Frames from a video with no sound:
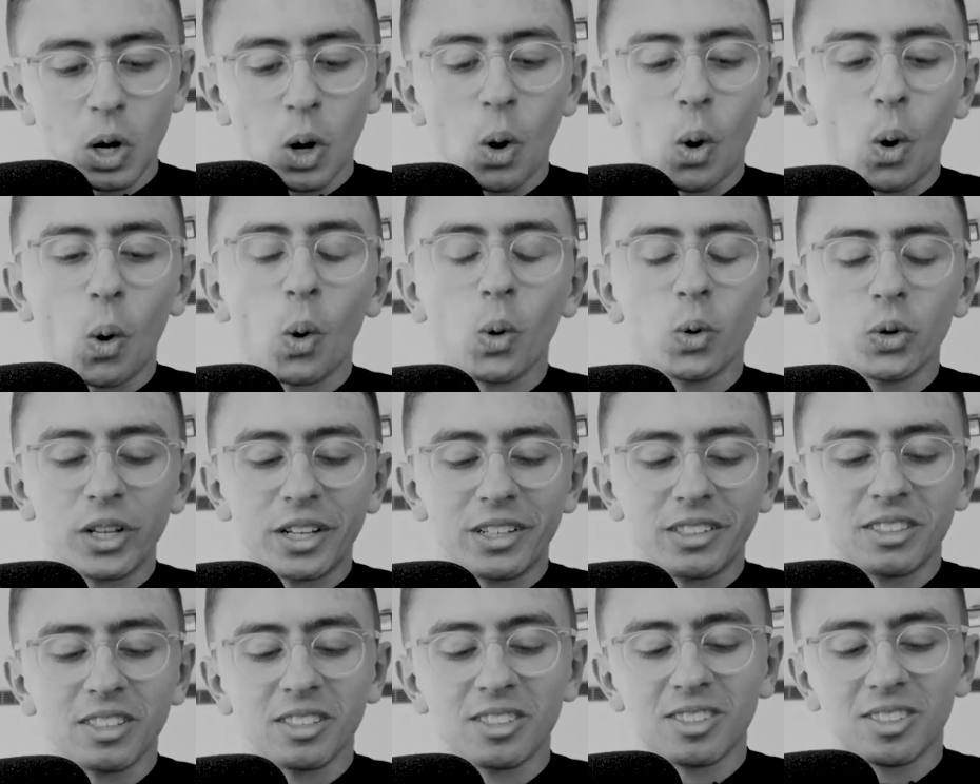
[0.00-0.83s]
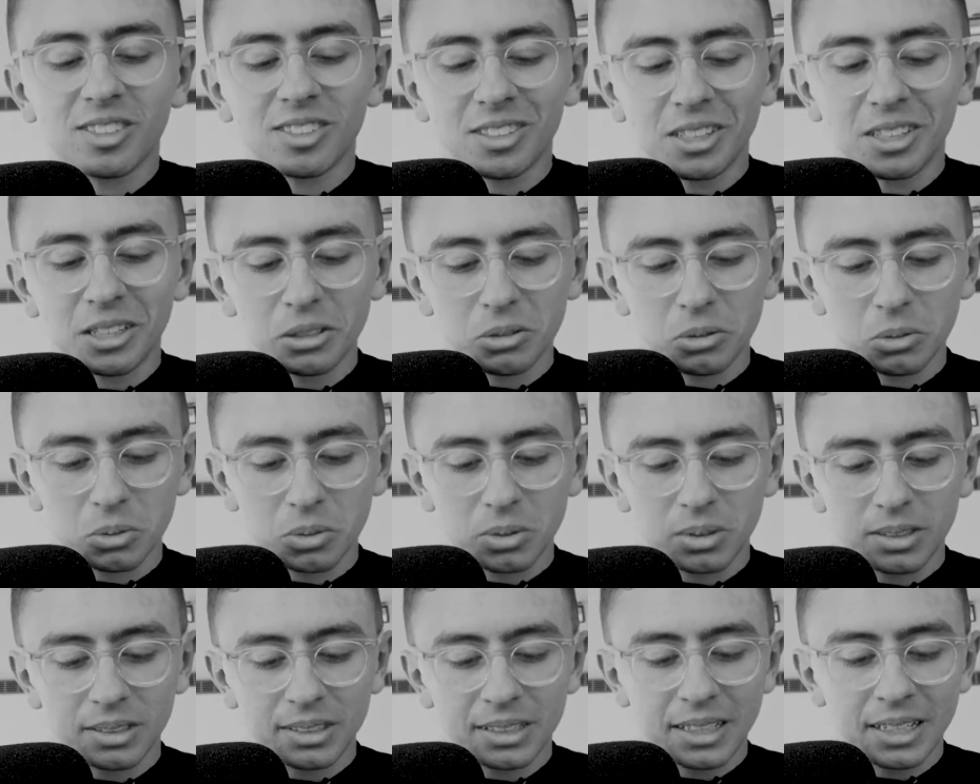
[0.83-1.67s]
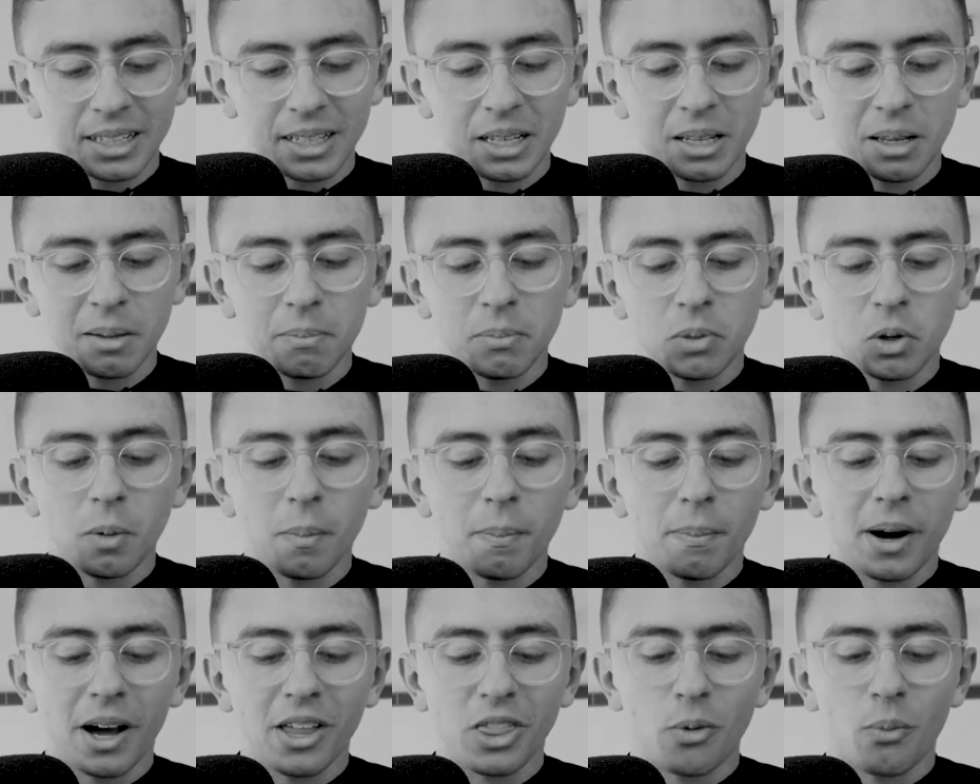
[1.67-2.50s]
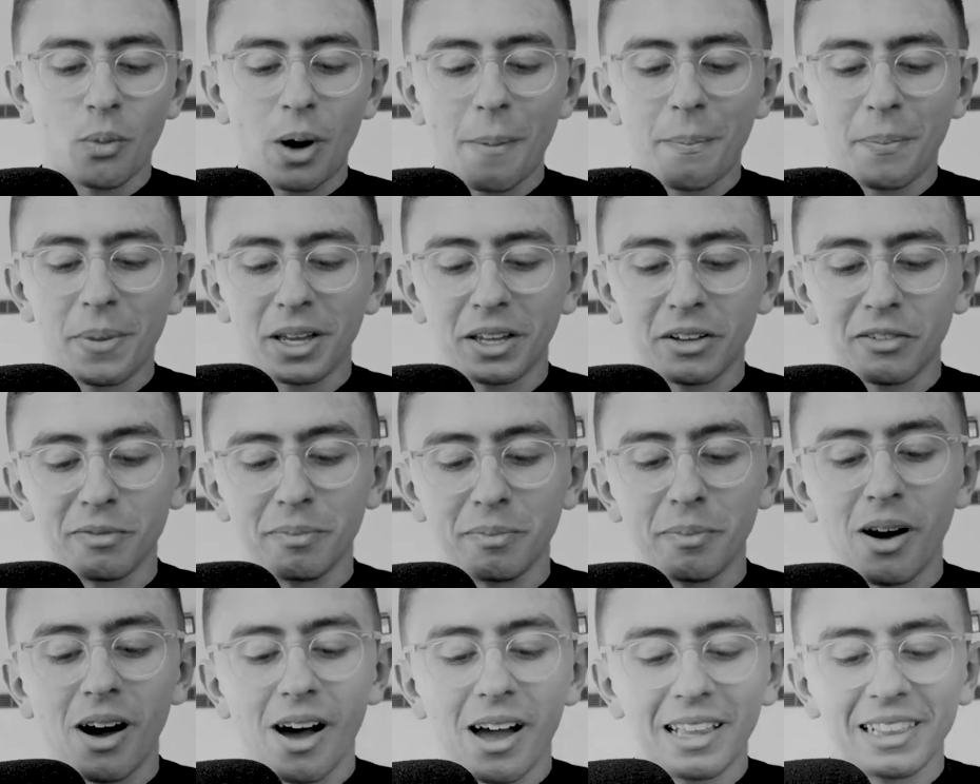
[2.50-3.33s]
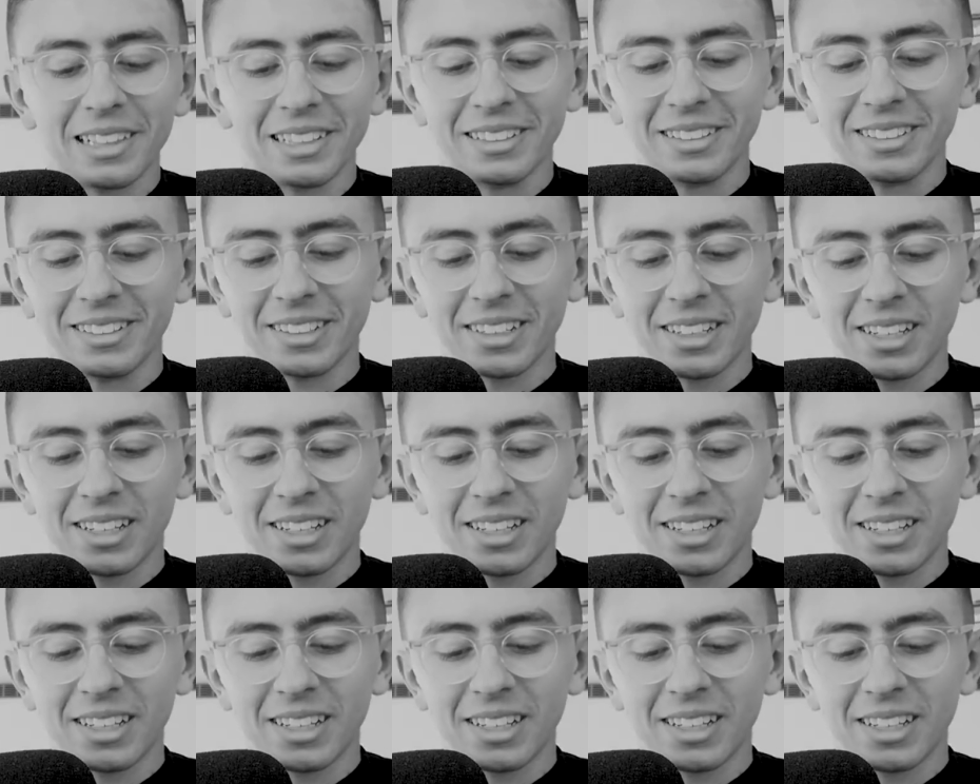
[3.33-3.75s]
all these are skills built by the wrapping of myelin.